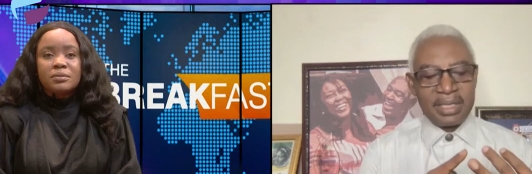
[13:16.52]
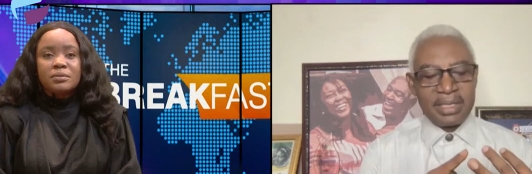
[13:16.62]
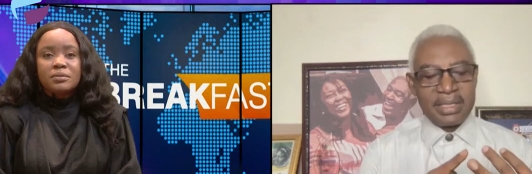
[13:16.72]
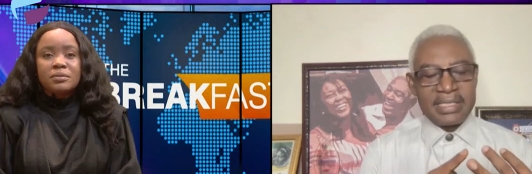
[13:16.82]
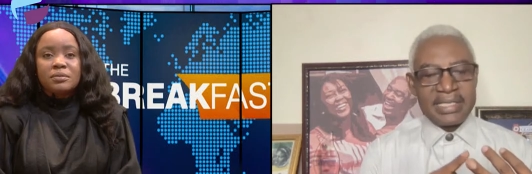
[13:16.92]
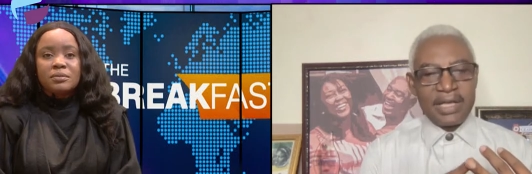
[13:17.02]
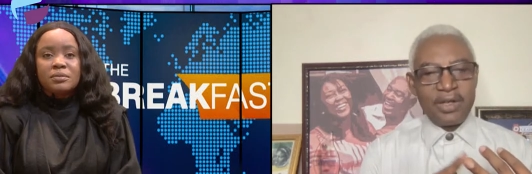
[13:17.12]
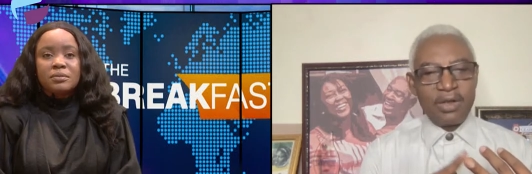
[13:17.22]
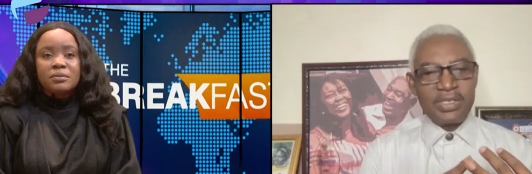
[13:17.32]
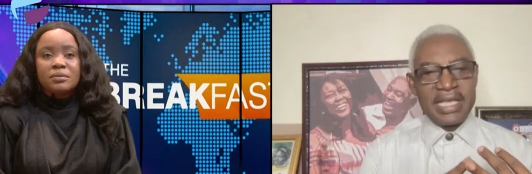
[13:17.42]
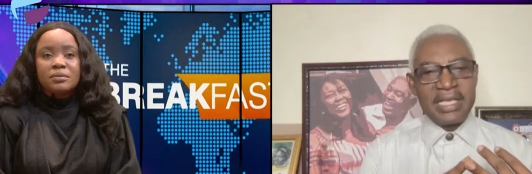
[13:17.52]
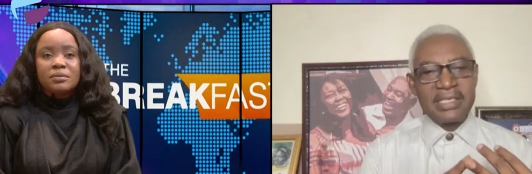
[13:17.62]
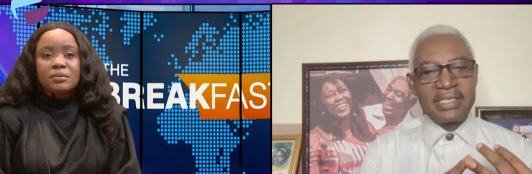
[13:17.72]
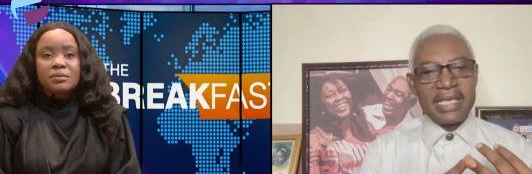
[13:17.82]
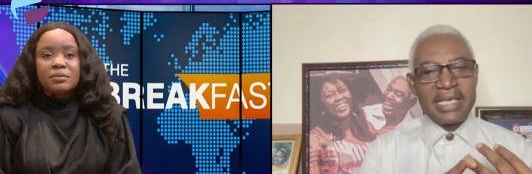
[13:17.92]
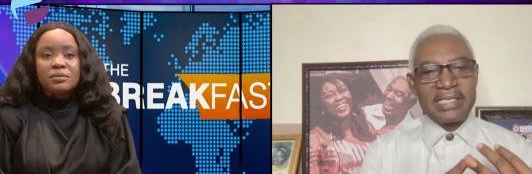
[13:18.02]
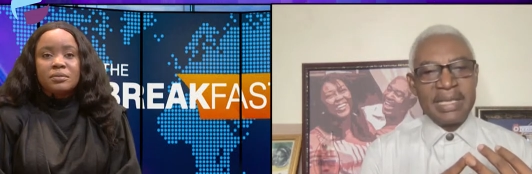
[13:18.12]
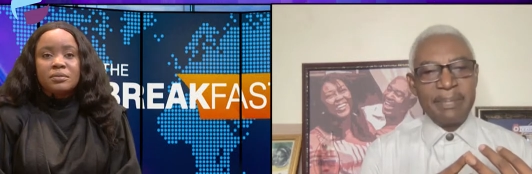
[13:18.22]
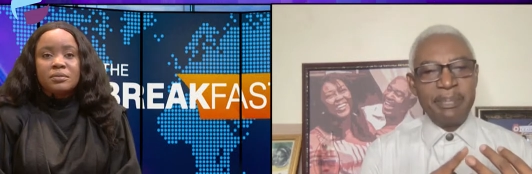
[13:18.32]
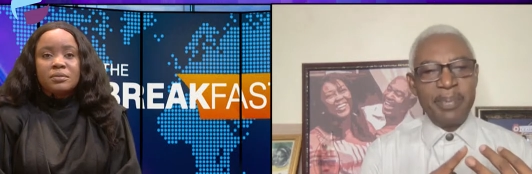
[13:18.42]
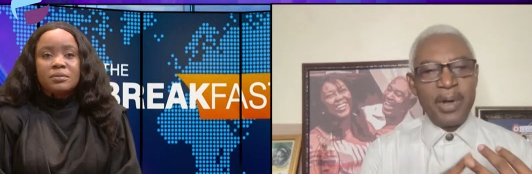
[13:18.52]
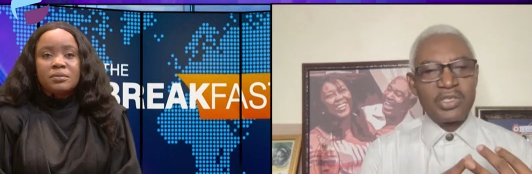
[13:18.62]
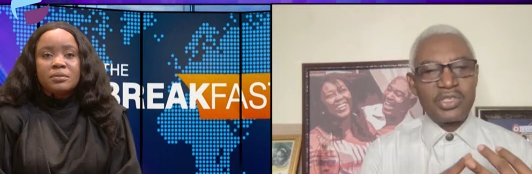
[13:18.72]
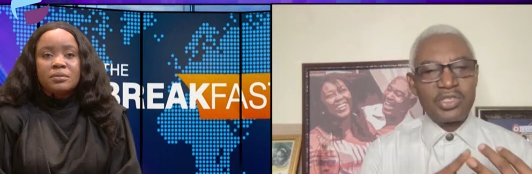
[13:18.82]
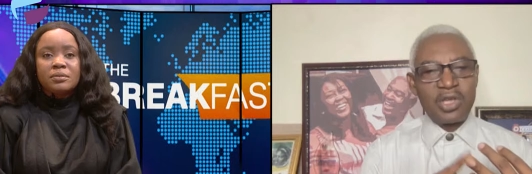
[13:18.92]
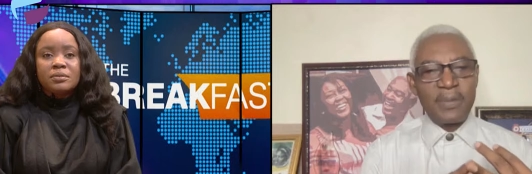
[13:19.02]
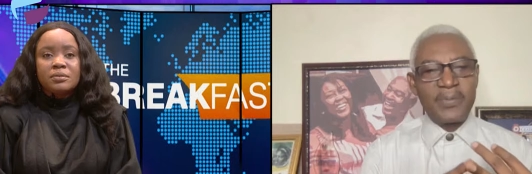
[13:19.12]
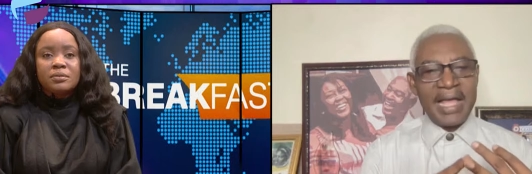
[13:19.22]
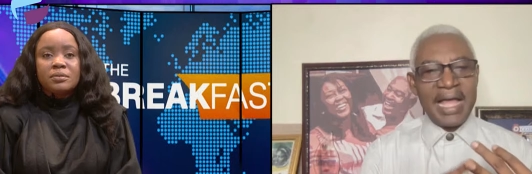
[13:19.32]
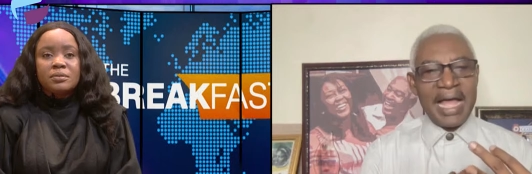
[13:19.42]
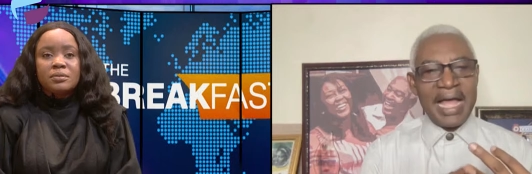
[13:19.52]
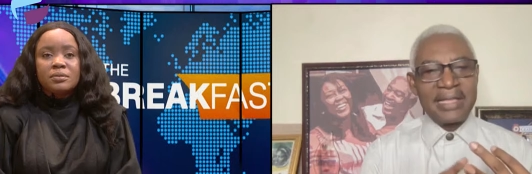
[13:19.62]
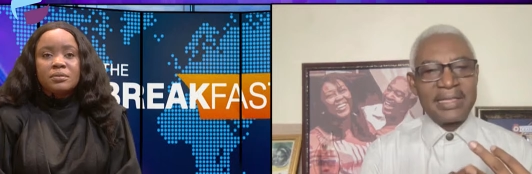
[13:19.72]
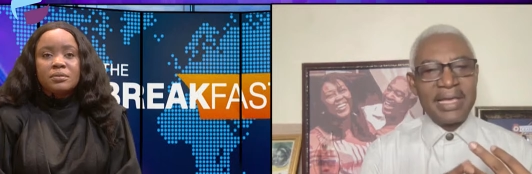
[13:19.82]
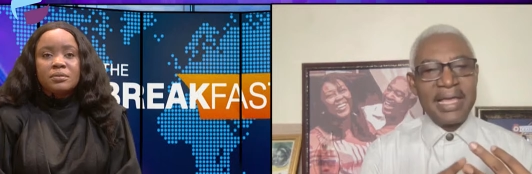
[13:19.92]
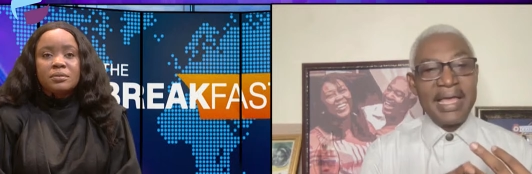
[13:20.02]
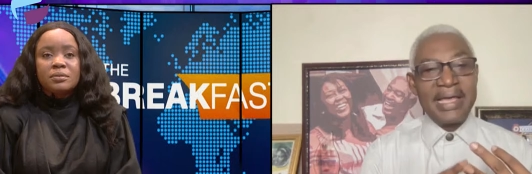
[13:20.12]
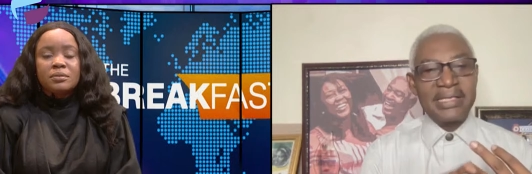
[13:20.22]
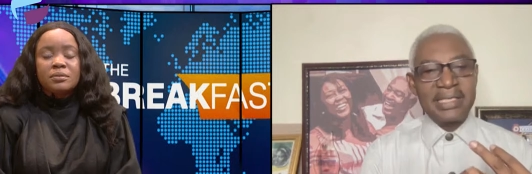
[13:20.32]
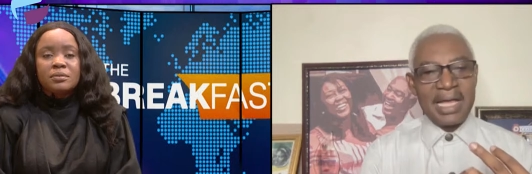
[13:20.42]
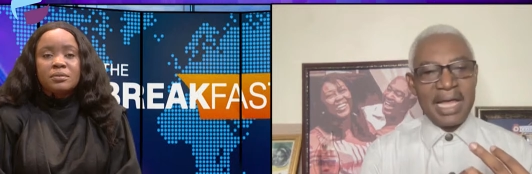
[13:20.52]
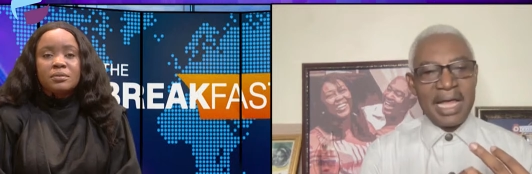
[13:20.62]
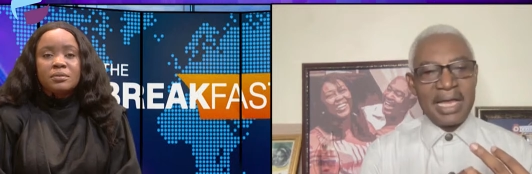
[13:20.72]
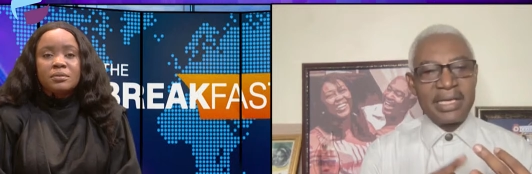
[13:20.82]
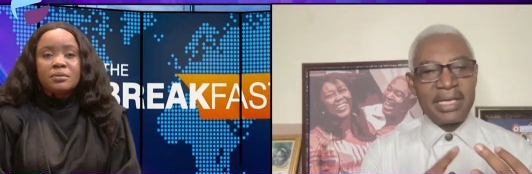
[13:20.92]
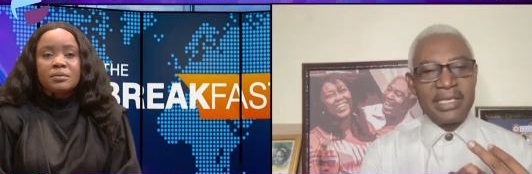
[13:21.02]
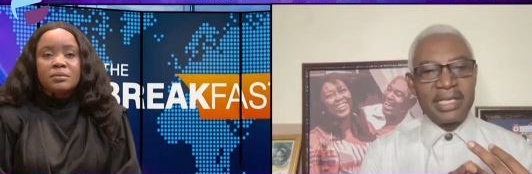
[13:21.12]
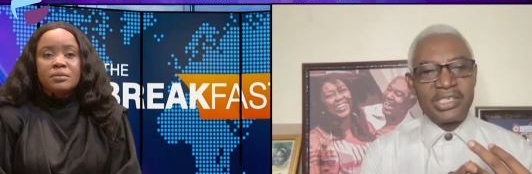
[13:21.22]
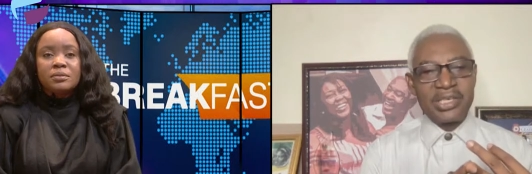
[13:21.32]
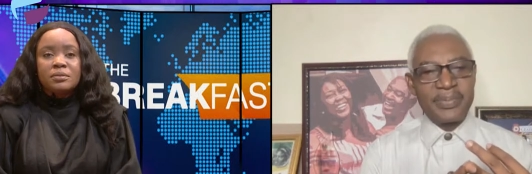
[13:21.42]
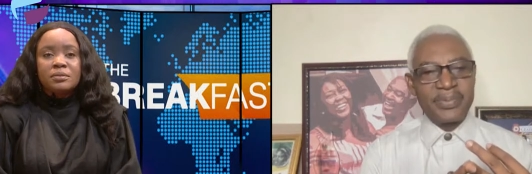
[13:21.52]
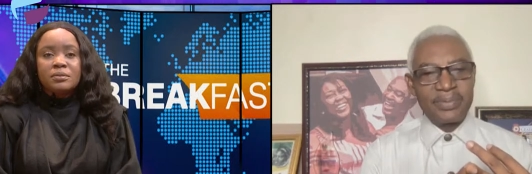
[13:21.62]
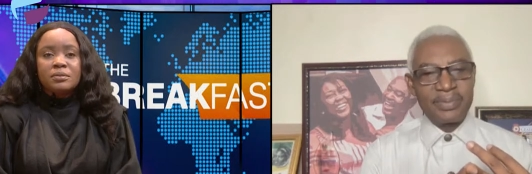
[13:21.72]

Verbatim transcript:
Speaker 1: The second saying says the box stops at the head and the leadership.